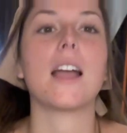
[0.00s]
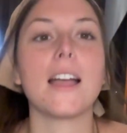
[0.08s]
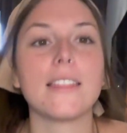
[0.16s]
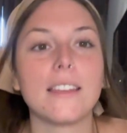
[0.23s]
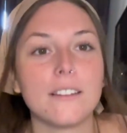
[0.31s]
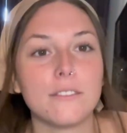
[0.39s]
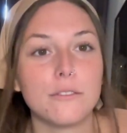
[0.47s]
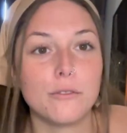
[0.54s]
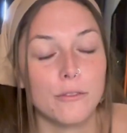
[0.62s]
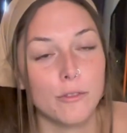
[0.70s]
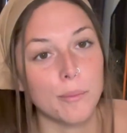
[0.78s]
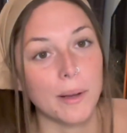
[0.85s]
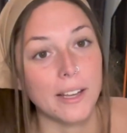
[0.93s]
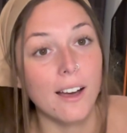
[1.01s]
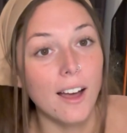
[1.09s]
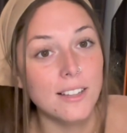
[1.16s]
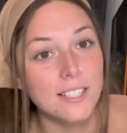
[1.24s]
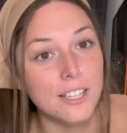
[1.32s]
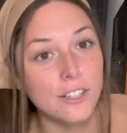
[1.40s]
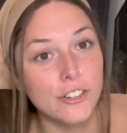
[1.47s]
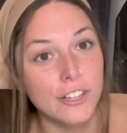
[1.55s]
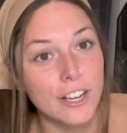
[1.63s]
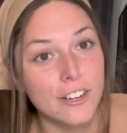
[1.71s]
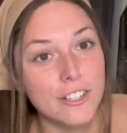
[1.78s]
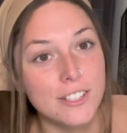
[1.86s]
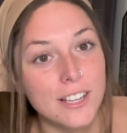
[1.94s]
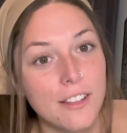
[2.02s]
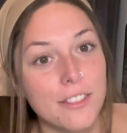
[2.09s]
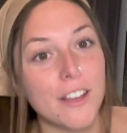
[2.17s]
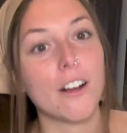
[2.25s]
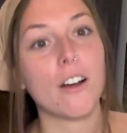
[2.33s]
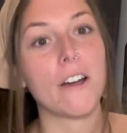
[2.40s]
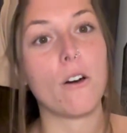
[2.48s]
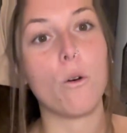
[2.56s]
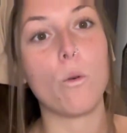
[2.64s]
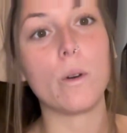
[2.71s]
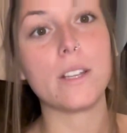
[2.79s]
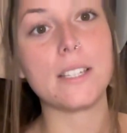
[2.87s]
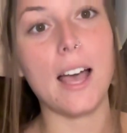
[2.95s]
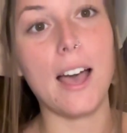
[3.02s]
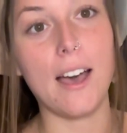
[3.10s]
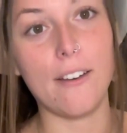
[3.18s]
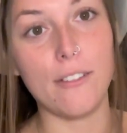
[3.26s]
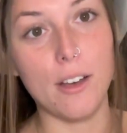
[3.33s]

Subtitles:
And then for my content creators out there, I always have